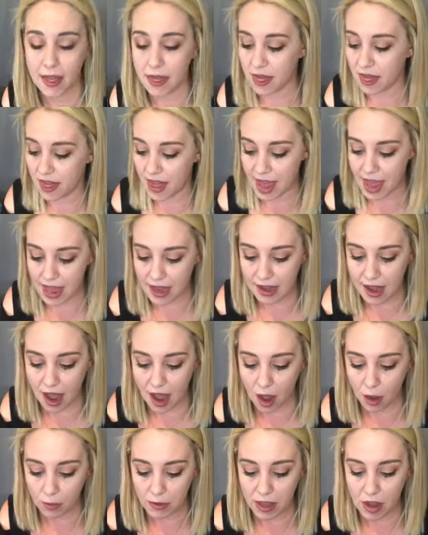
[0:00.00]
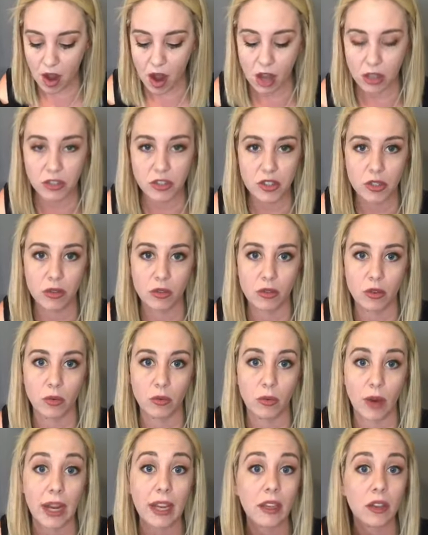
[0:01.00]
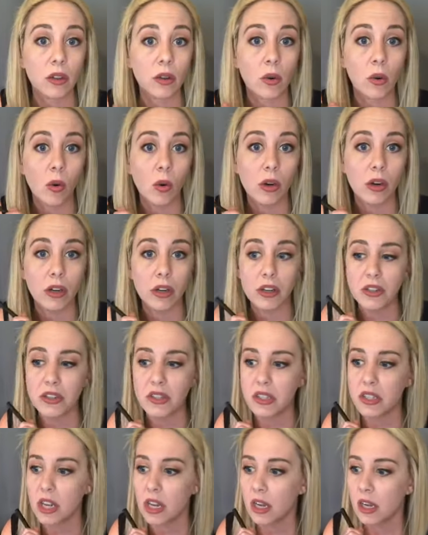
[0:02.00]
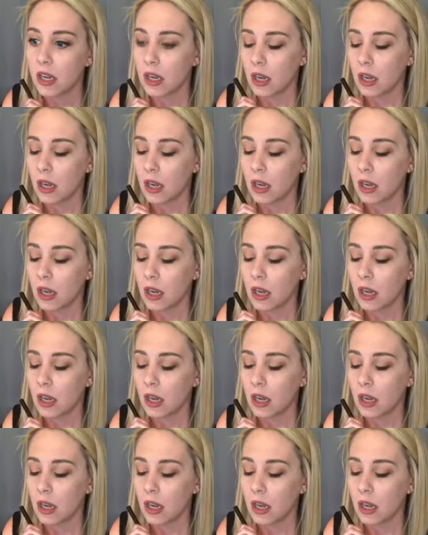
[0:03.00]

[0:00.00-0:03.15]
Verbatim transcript: and then I'll be on to the regular orders.